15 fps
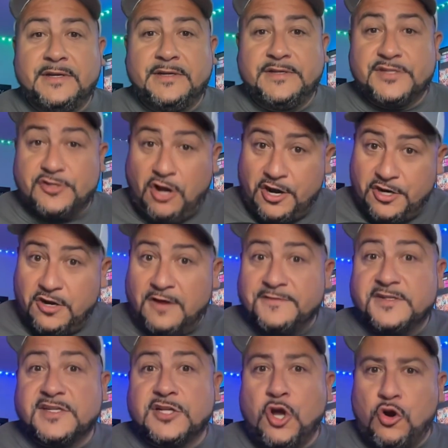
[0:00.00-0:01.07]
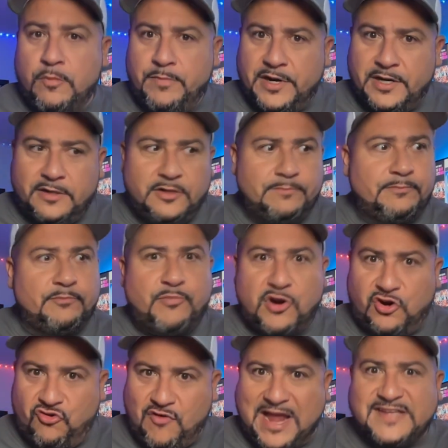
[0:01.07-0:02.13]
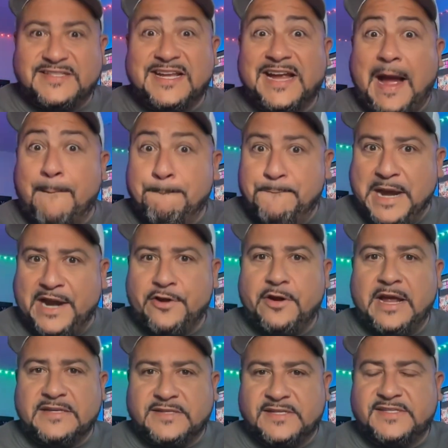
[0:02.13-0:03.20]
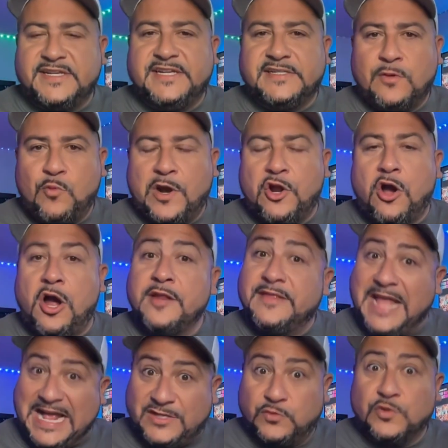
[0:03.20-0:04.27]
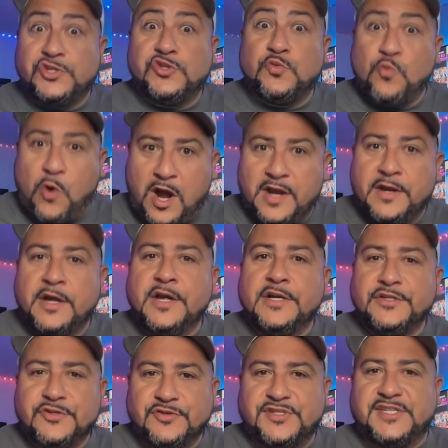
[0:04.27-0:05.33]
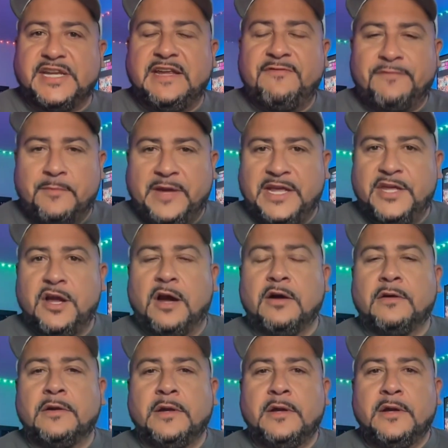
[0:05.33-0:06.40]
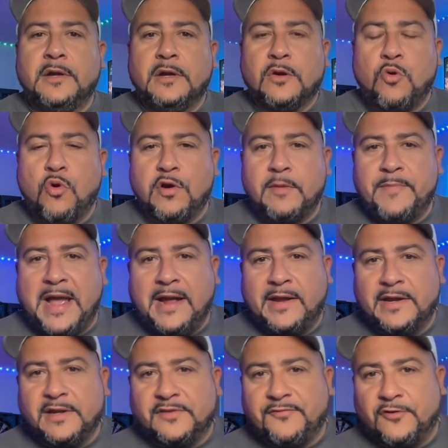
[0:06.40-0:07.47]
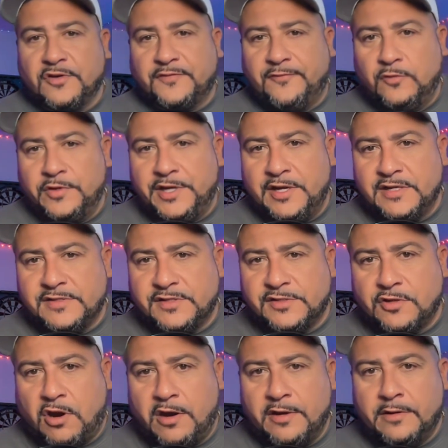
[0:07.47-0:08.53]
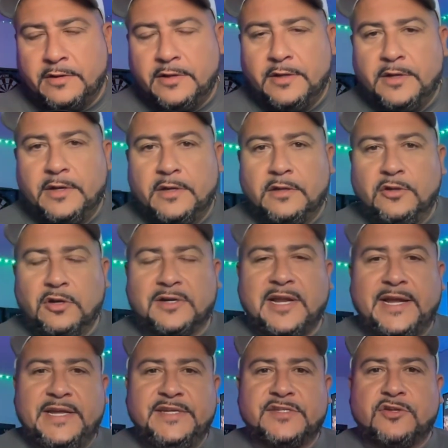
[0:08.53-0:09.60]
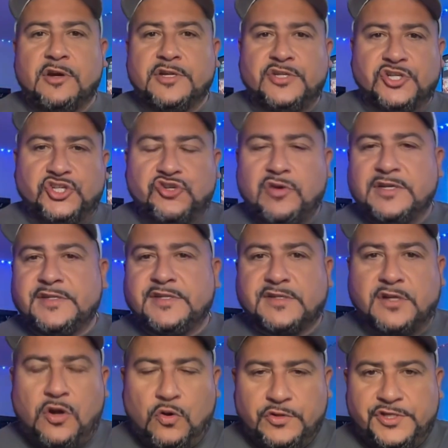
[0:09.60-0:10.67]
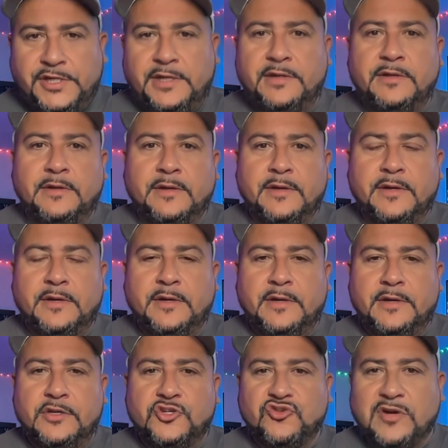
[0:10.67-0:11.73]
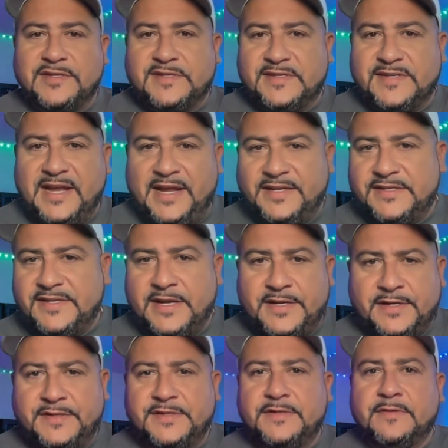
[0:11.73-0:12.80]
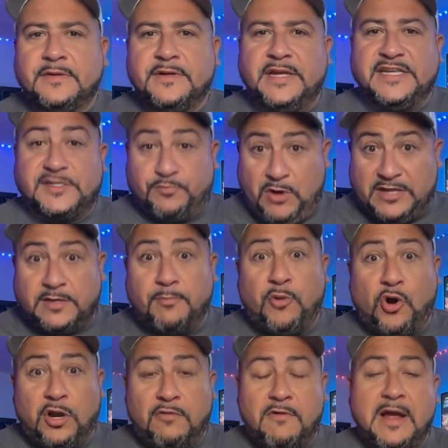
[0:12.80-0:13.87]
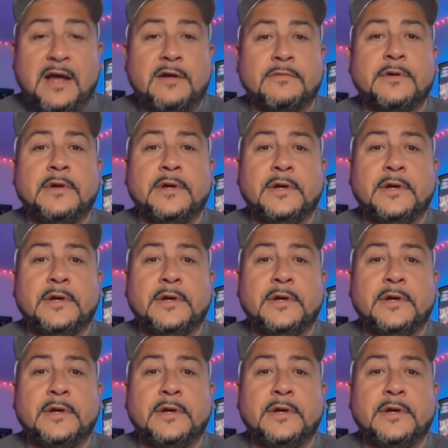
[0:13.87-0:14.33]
Started off slow, but progressed and got better as the season went on. That's what you want to see from a young quarterback in his first full year as a starter. Looked like he started to trust his coaching, trust his instincts. He spread the ball around.